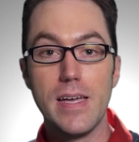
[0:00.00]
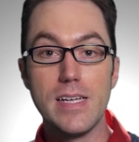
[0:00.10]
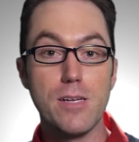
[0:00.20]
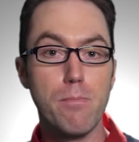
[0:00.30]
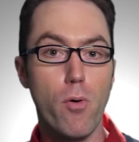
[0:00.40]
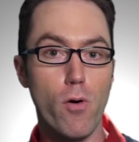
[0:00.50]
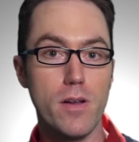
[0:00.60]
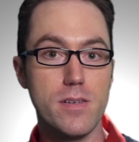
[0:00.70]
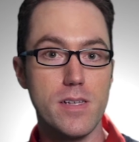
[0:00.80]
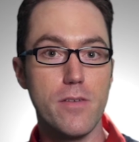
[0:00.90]
It's
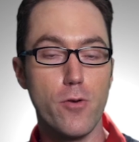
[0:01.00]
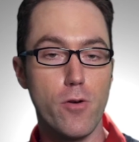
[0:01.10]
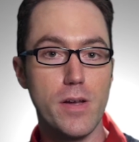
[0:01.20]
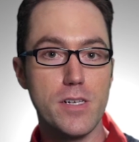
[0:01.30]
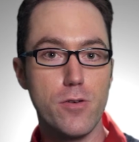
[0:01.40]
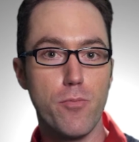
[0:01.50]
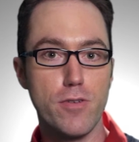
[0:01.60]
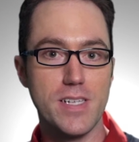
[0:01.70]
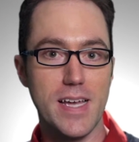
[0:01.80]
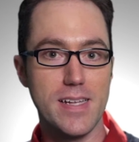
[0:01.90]
important, if you're going to
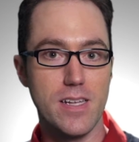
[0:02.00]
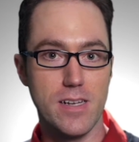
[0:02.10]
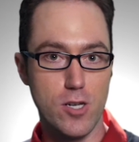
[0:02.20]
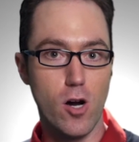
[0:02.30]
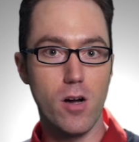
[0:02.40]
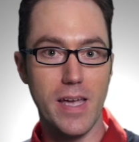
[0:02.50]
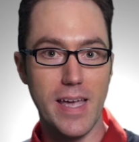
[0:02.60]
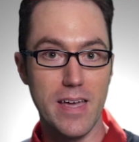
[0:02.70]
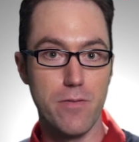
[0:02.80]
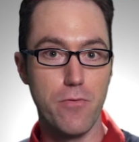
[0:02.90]
present in a talking
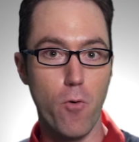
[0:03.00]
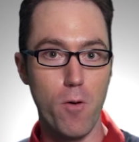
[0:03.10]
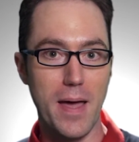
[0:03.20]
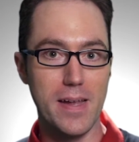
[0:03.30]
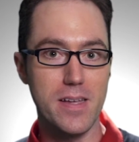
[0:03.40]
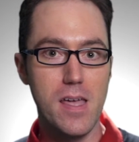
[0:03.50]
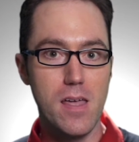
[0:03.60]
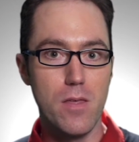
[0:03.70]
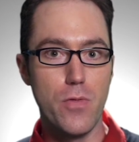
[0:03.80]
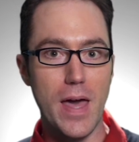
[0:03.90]
head format,
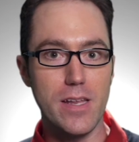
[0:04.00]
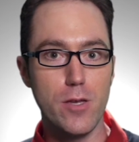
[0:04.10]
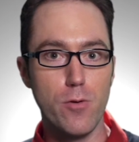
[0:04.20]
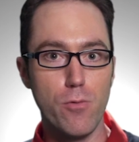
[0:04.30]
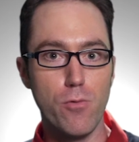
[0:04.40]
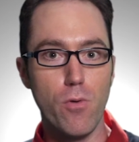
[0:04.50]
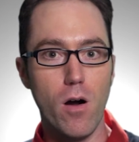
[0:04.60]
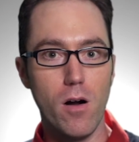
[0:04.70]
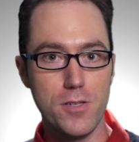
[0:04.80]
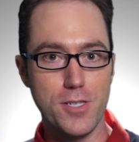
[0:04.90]
that you
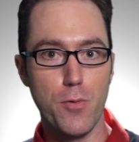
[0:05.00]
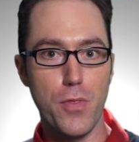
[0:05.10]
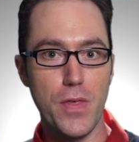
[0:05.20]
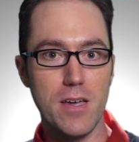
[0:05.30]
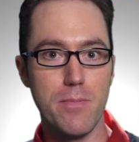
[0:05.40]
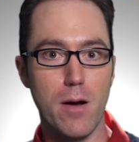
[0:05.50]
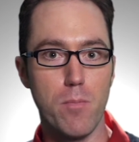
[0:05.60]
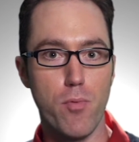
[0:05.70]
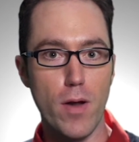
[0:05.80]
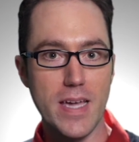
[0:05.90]
also think
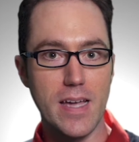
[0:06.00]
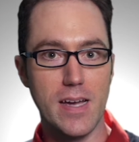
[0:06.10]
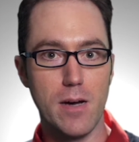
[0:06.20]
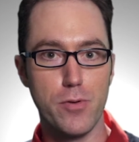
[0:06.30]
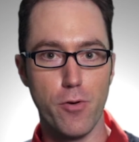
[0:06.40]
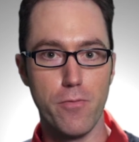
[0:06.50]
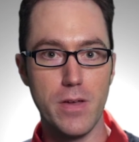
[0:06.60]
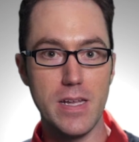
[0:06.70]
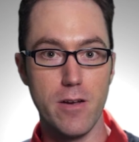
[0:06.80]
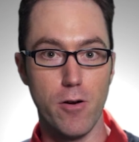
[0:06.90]
about breaking up your
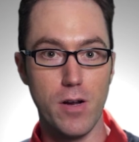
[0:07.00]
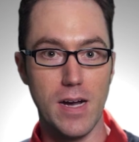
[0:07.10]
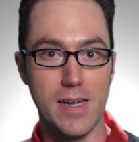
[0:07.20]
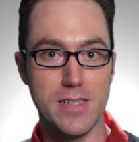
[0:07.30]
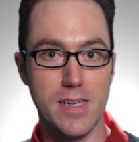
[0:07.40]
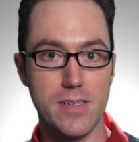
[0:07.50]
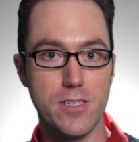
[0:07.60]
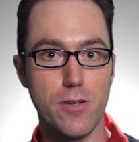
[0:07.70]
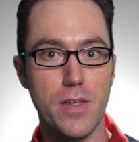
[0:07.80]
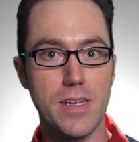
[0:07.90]
video content
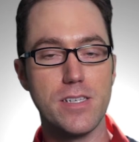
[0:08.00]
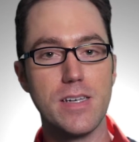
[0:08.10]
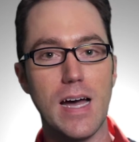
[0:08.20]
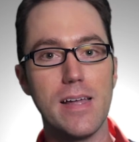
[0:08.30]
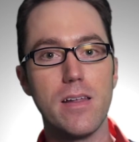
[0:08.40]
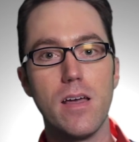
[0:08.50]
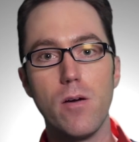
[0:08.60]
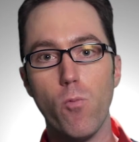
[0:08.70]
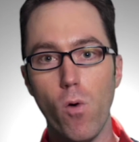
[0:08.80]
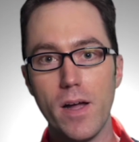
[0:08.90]
so that it's not
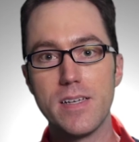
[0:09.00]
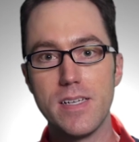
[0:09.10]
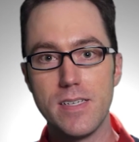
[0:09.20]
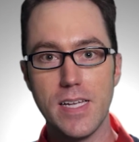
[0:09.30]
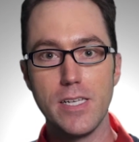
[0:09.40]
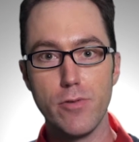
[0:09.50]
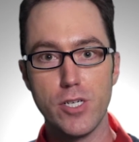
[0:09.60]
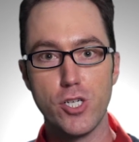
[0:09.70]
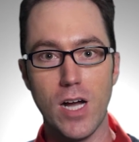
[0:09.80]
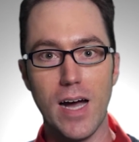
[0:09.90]
one continuous
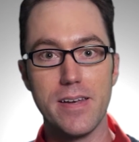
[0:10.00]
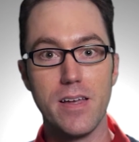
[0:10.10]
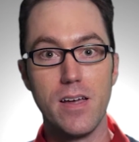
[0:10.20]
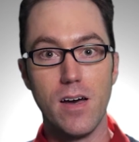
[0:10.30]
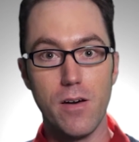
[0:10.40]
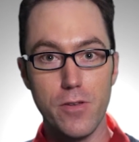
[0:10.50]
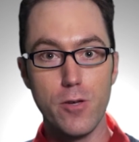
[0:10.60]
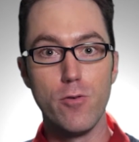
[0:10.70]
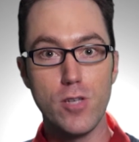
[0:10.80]
shot of you